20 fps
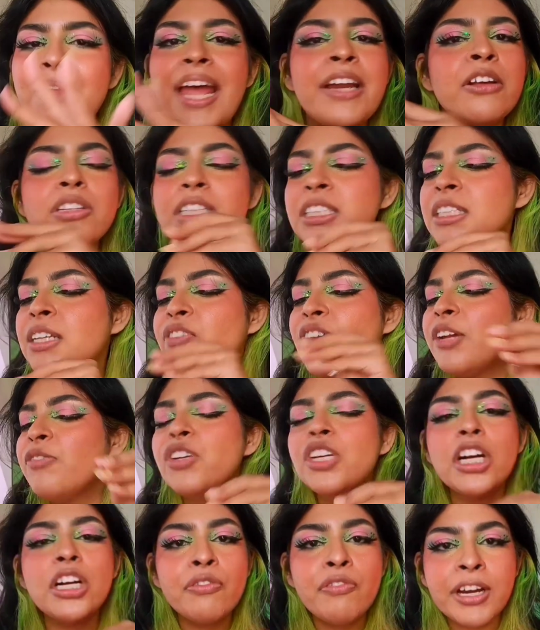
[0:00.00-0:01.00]
I know this is a very
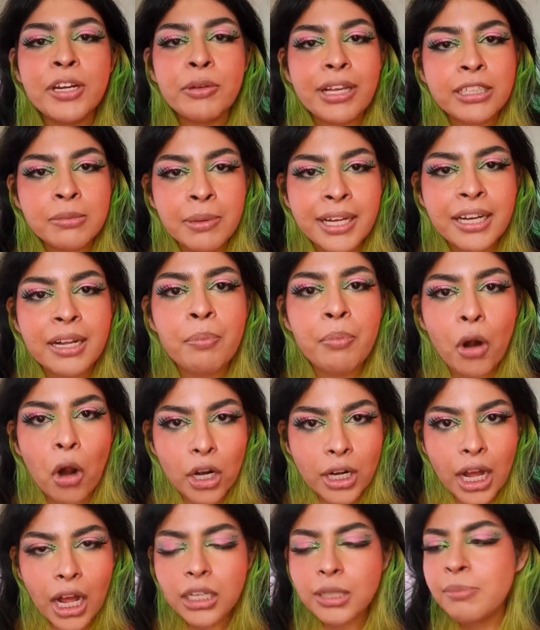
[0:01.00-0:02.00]
weird way to explain a
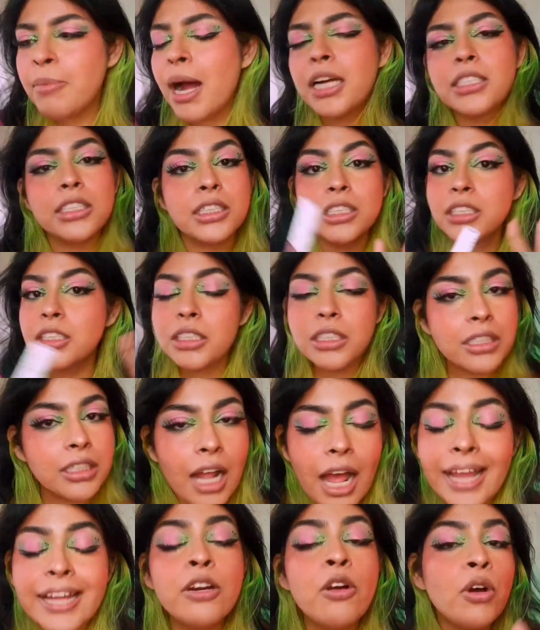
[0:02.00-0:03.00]
product, but
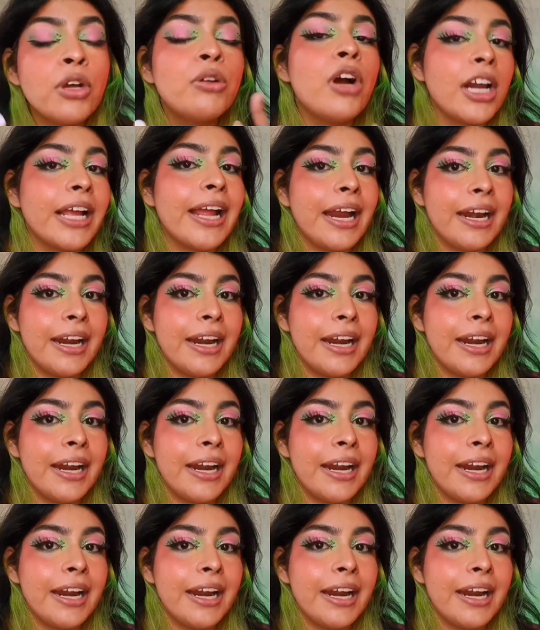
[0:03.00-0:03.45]
I know you're gonna get